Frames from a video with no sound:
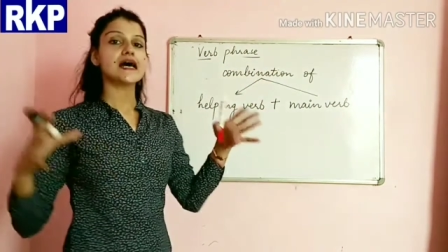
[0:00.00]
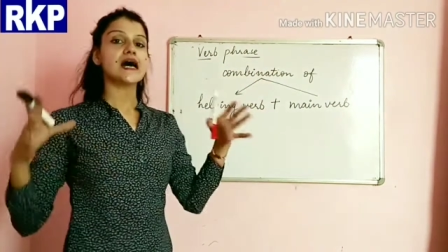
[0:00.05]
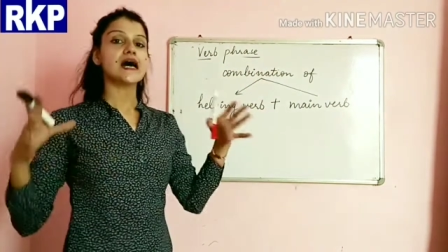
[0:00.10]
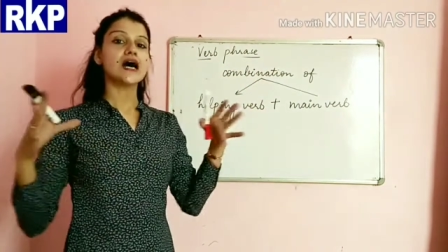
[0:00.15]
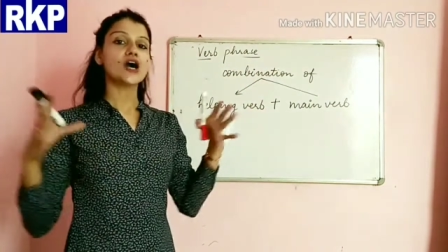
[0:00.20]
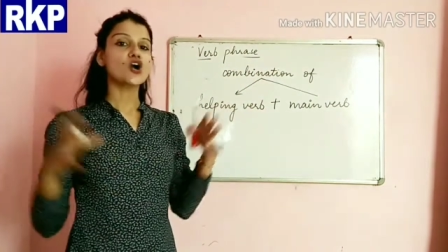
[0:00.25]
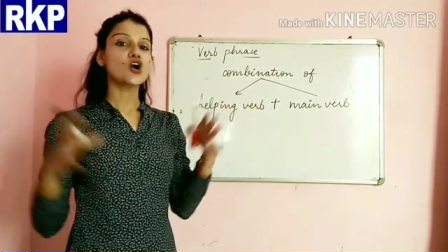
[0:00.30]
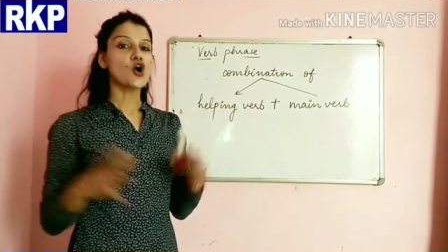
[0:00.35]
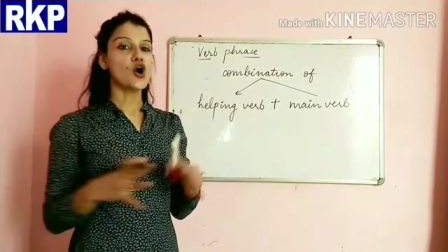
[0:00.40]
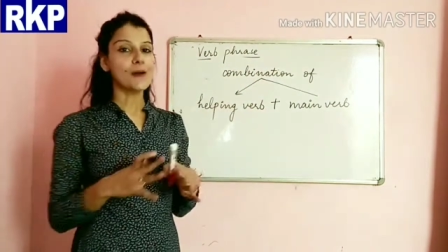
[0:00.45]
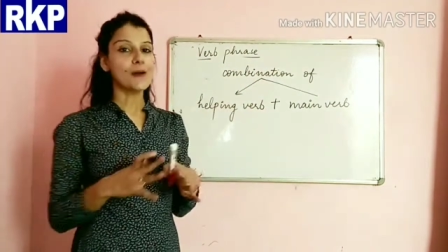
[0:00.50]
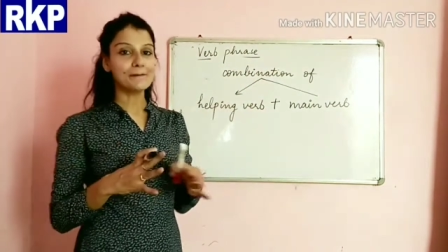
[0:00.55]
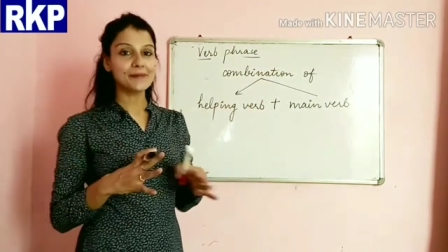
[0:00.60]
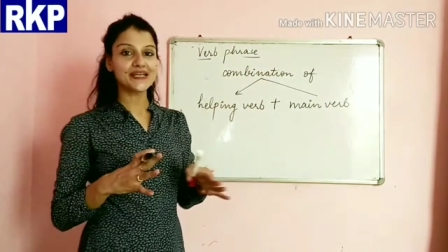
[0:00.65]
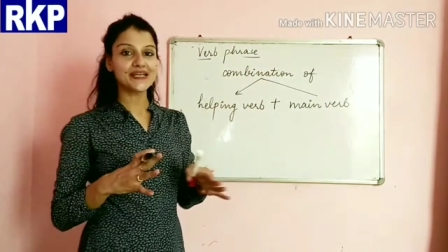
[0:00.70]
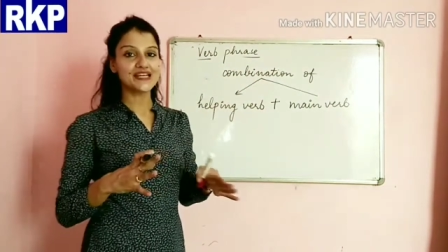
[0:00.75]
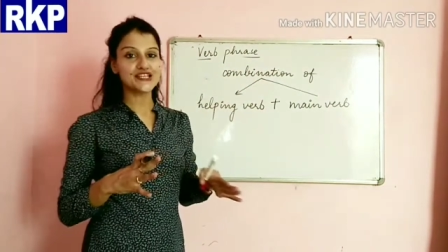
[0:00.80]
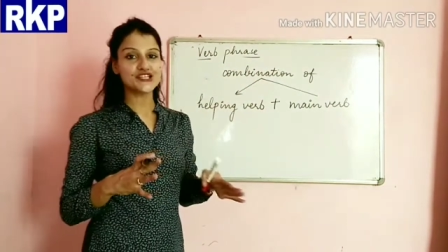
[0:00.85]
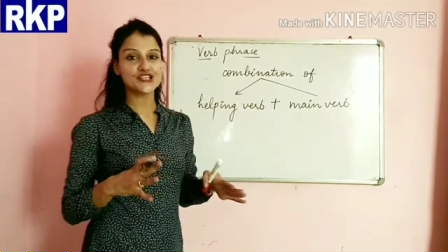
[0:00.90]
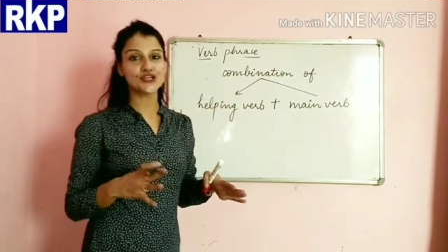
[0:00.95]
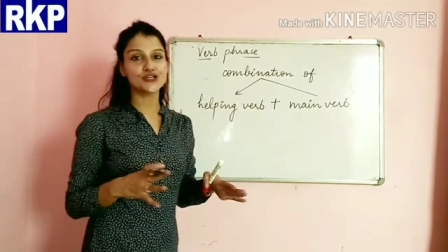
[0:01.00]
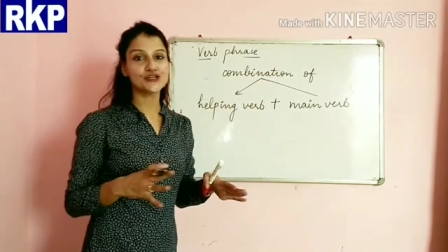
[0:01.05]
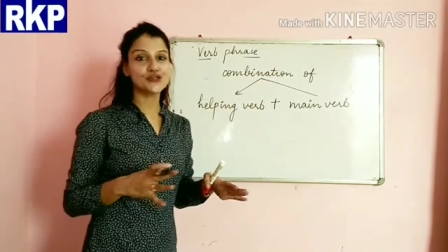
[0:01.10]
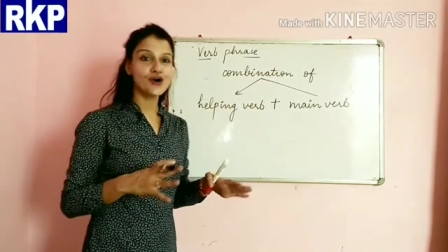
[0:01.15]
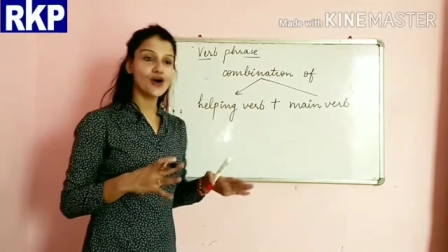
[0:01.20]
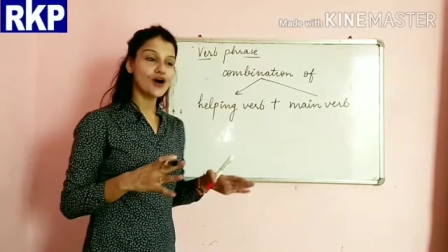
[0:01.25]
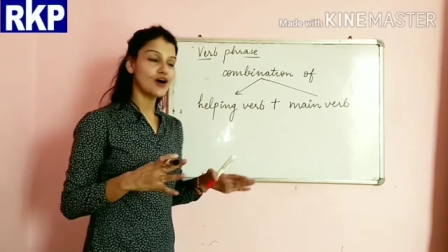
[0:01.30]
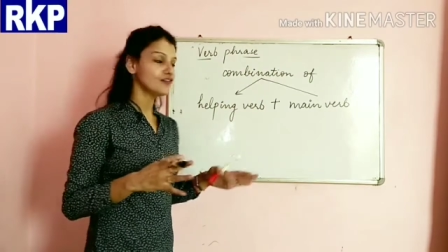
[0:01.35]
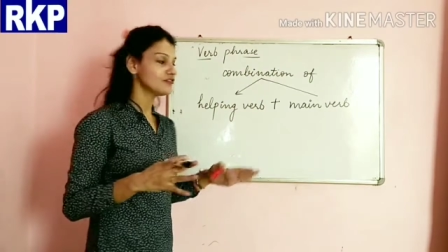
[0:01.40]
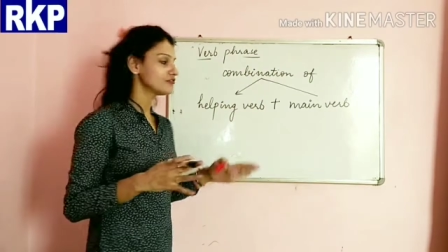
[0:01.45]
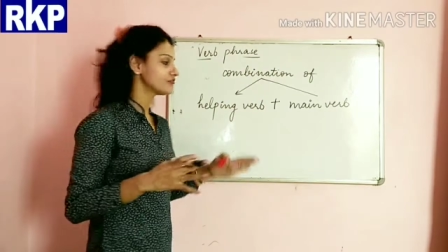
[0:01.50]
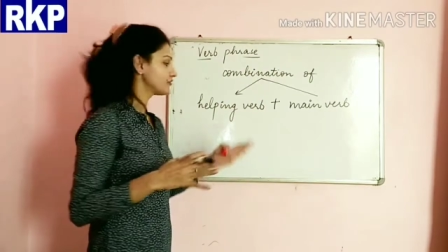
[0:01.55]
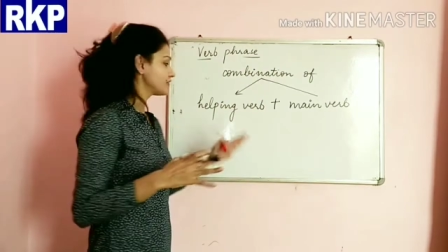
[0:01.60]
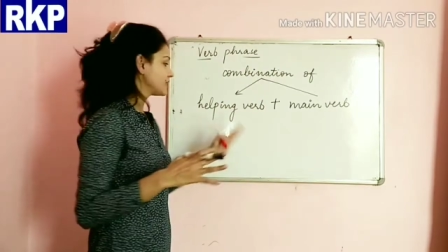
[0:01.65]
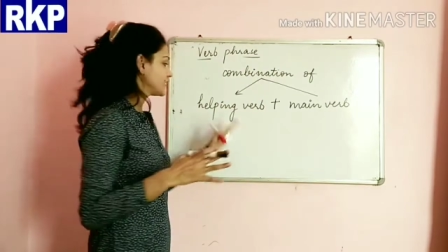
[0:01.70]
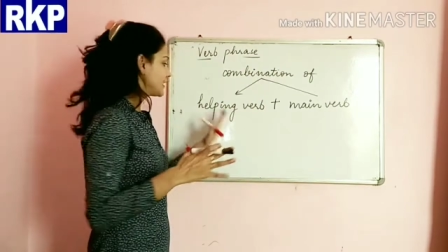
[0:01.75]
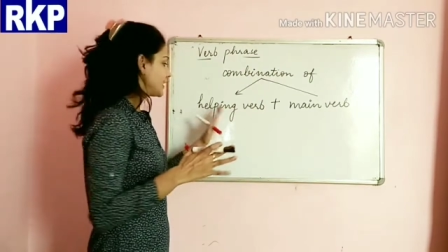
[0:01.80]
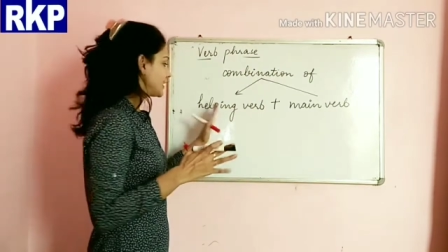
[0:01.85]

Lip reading: a combination of